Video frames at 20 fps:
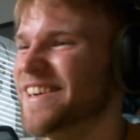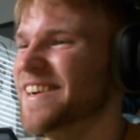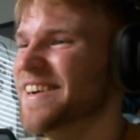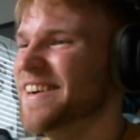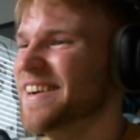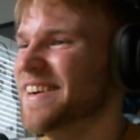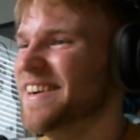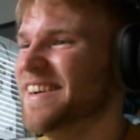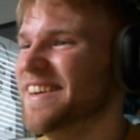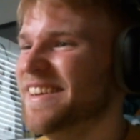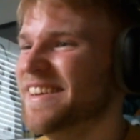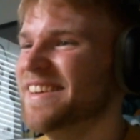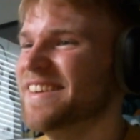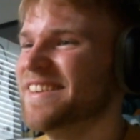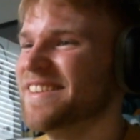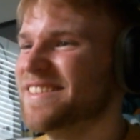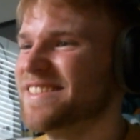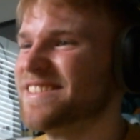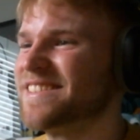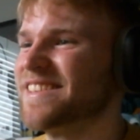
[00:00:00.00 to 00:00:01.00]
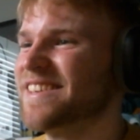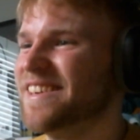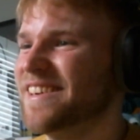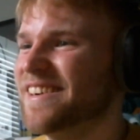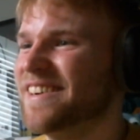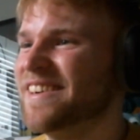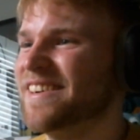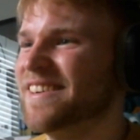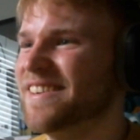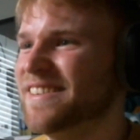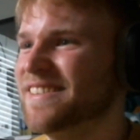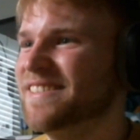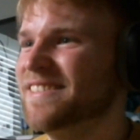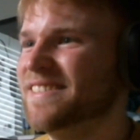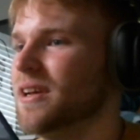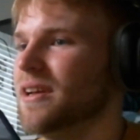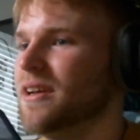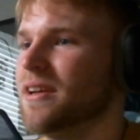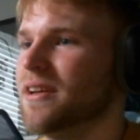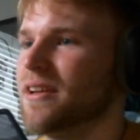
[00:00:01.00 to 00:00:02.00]
sure. Sure.
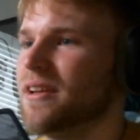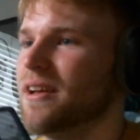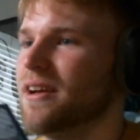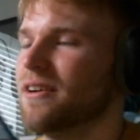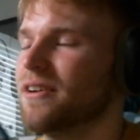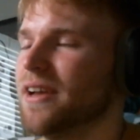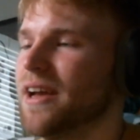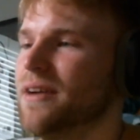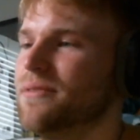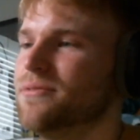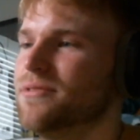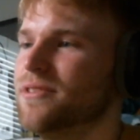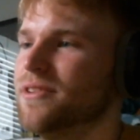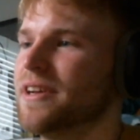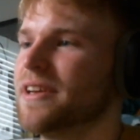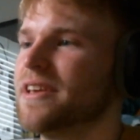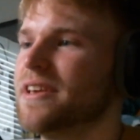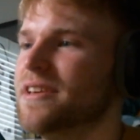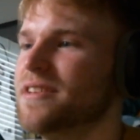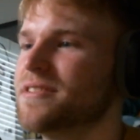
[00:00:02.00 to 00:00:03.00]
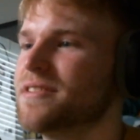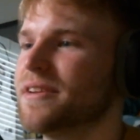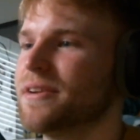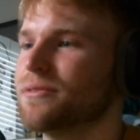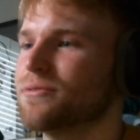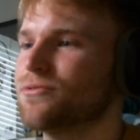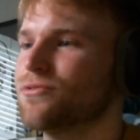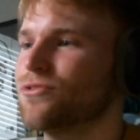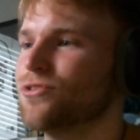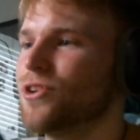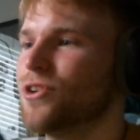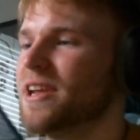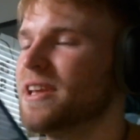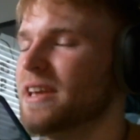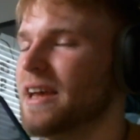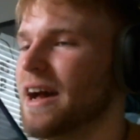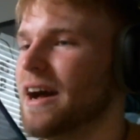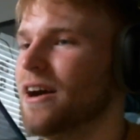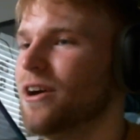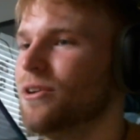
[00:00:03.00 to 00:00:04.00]
Okay, I feel like he's gonna
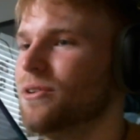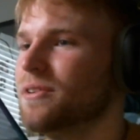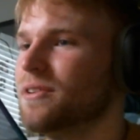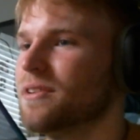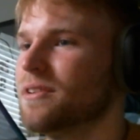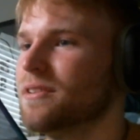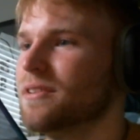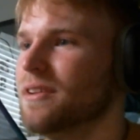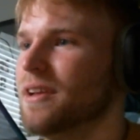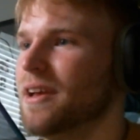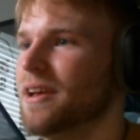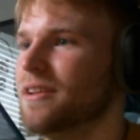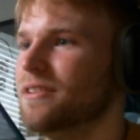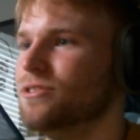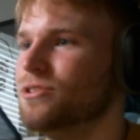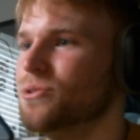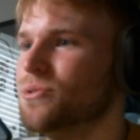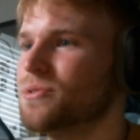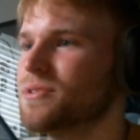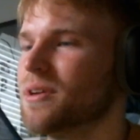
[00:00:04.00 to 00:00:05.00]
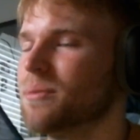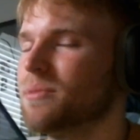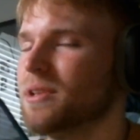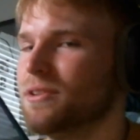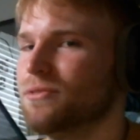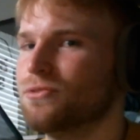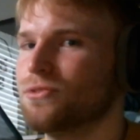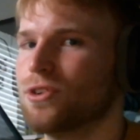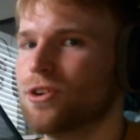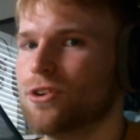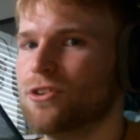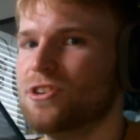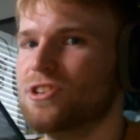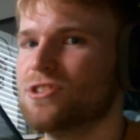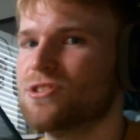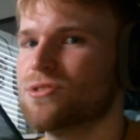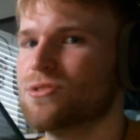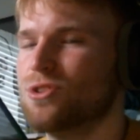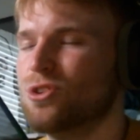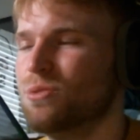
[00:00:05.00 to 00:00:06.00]
freak out and do something
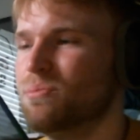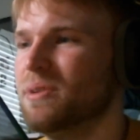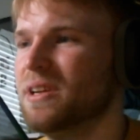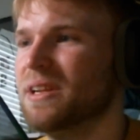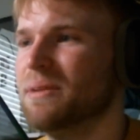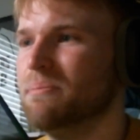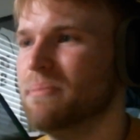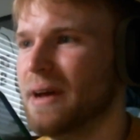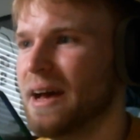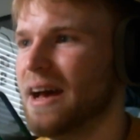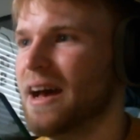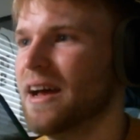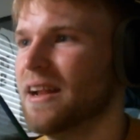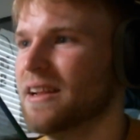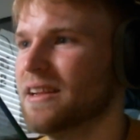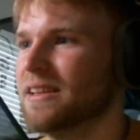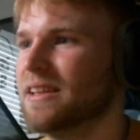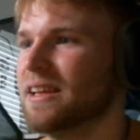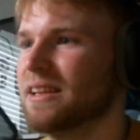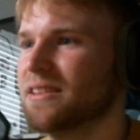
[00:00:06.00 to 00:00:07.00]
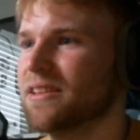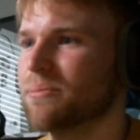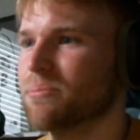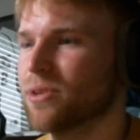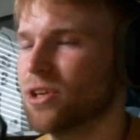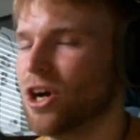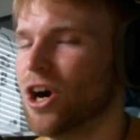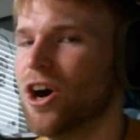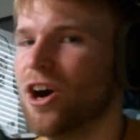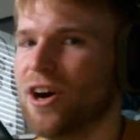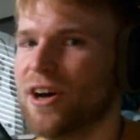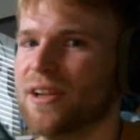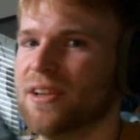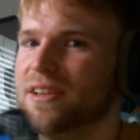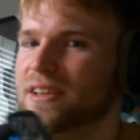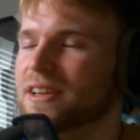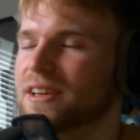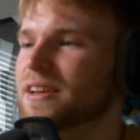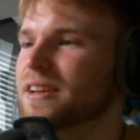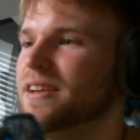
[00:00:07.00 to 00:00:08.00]
really stupid and bad and get them caught.
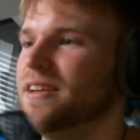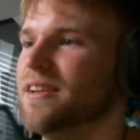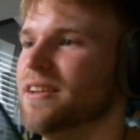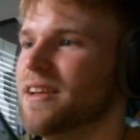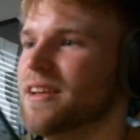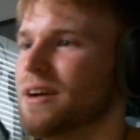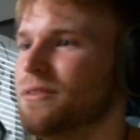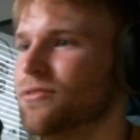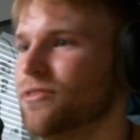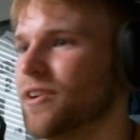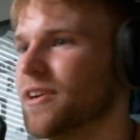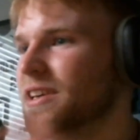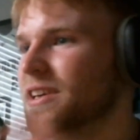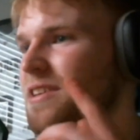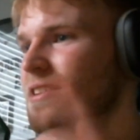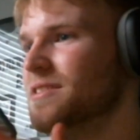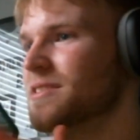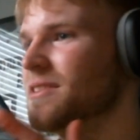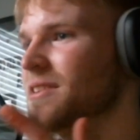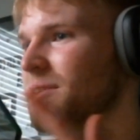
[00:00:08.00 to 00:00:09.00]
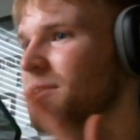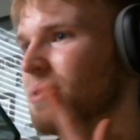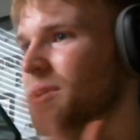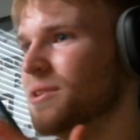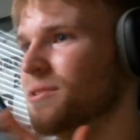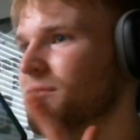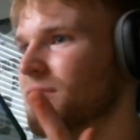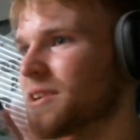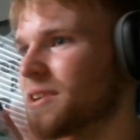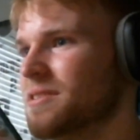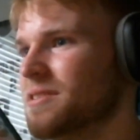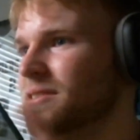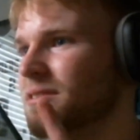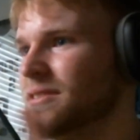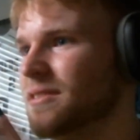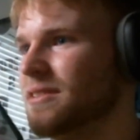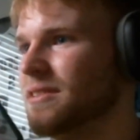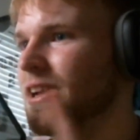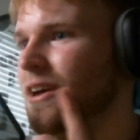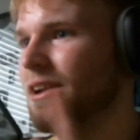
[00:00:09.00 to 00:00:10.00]
I feel like he's gonna be the
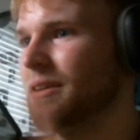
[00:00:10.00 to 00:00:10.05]
reason.